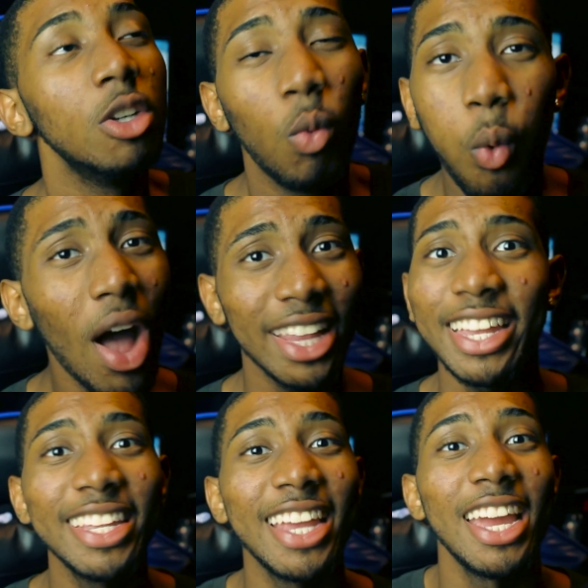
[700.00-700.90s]
what
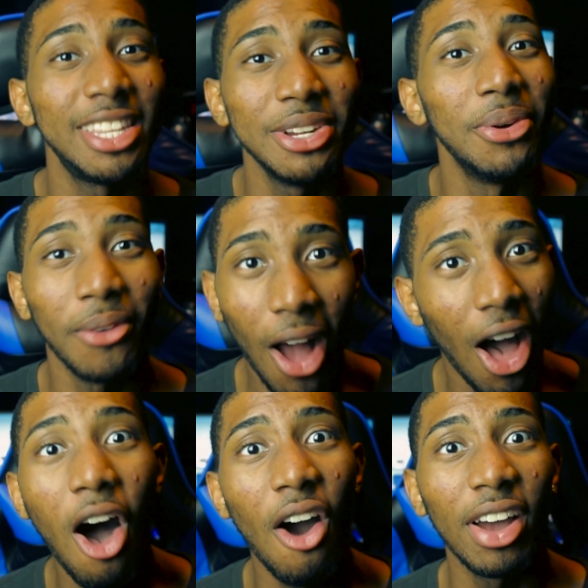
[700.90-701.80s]
did they do
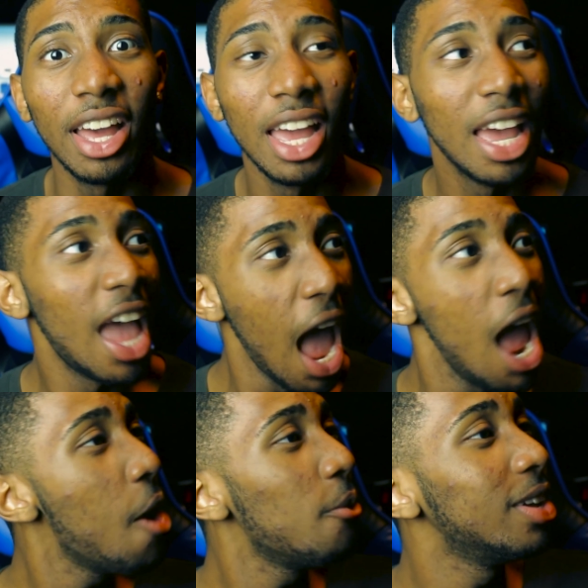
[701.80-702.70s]
wrong?
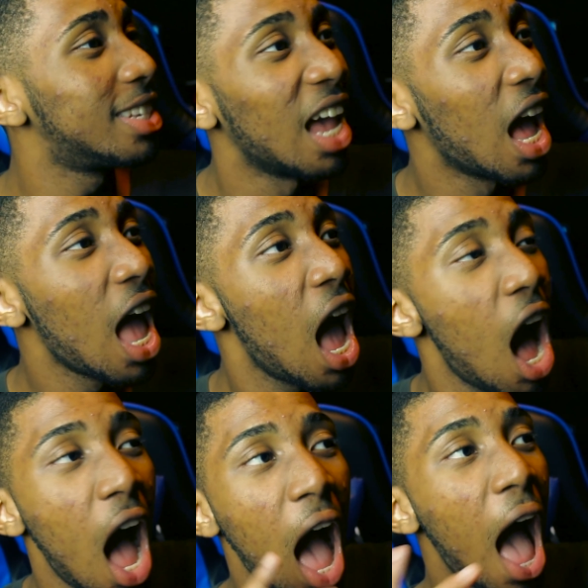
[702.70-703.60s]
I
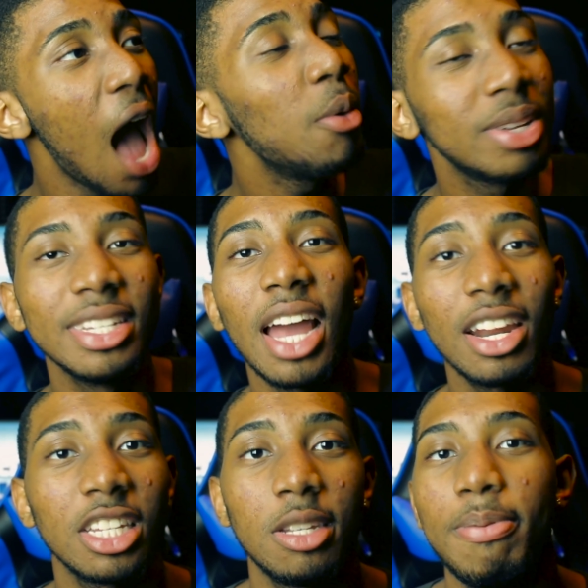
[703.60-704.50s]
was
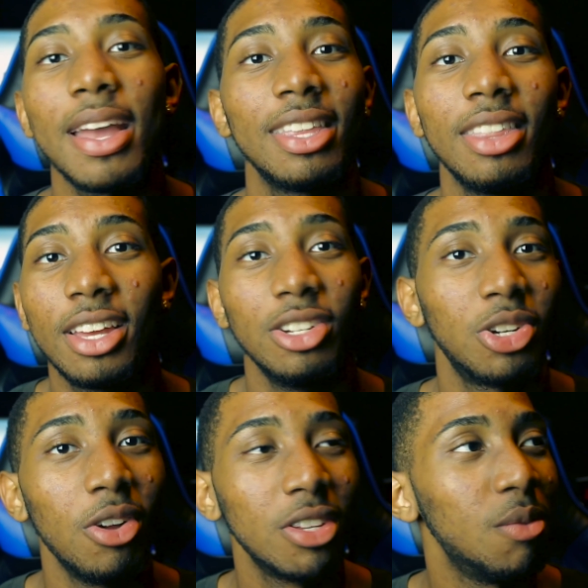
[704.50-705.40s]
not expecting the
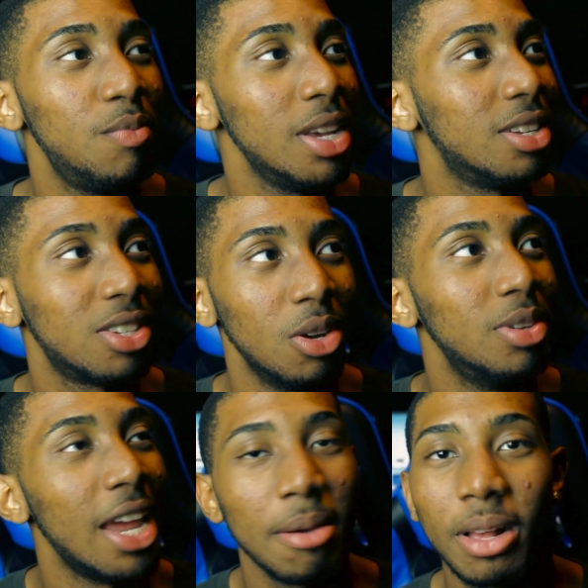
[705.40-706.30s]
controls to be so
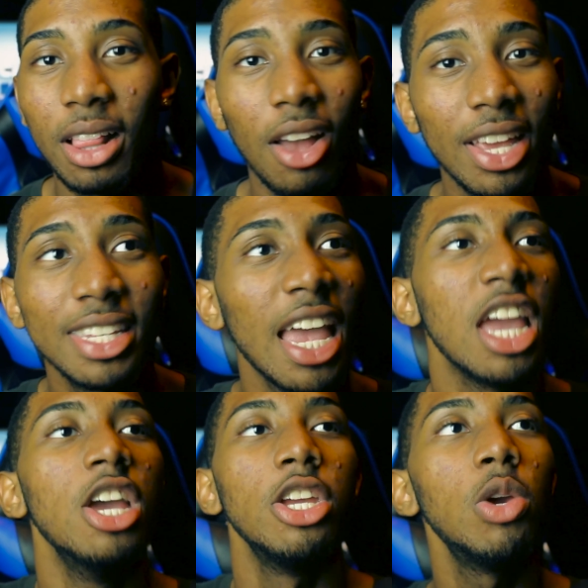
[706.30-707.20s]
damn clunky. It's like,
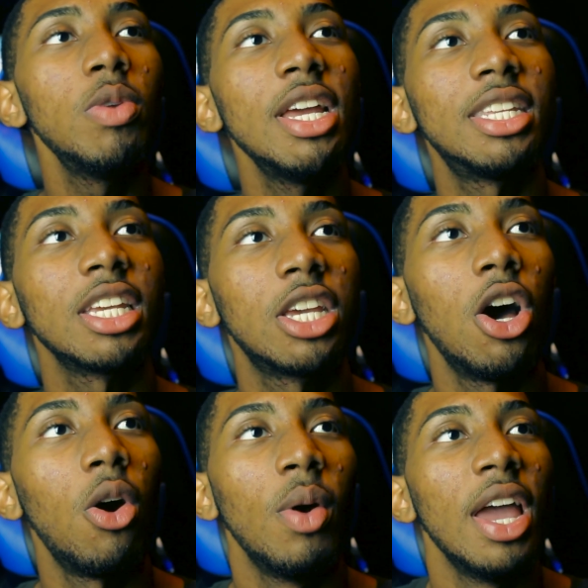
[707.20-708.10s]
you need to
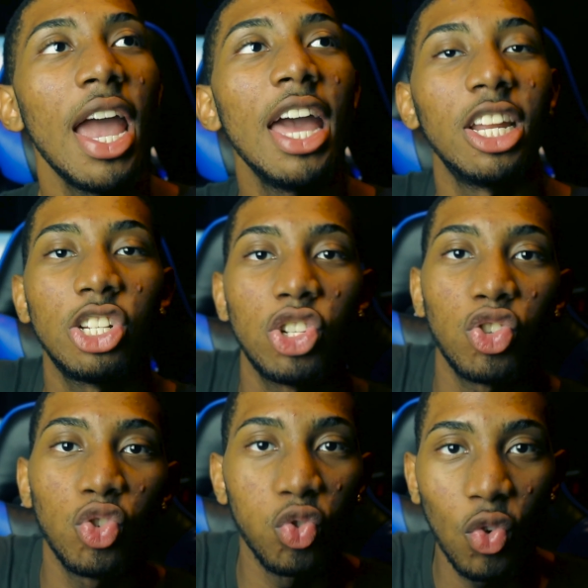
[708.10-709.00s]
go in a
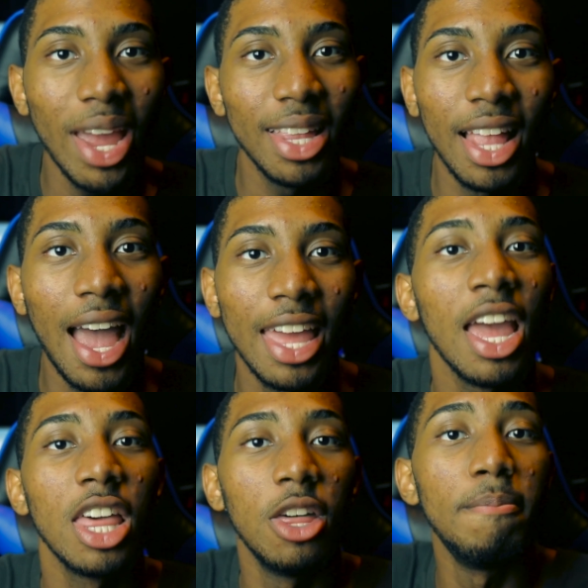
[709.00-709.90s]
straight line.
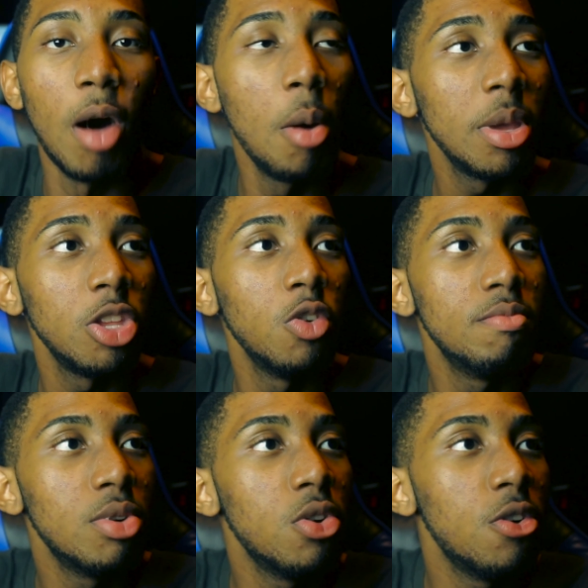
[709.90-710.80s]
The moment you
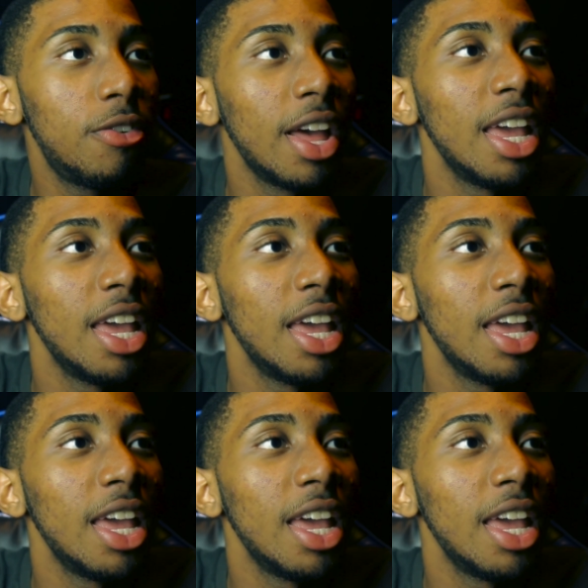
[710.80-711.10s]
move,